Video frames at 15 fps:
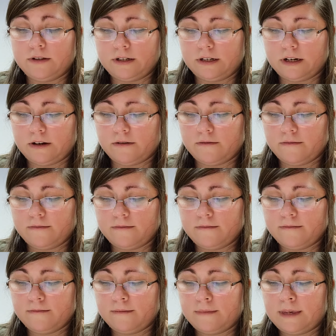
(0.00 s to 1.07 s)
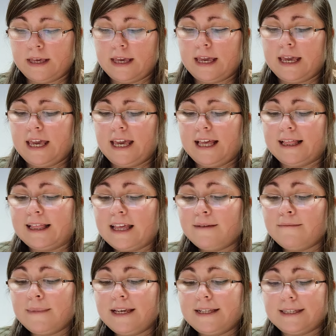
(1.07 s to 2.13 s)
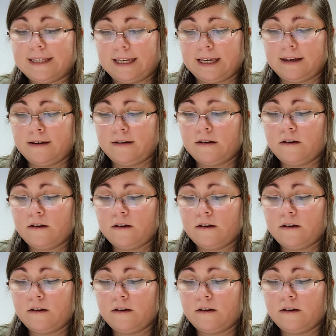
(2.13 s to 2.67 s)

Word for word: to know. Let me see.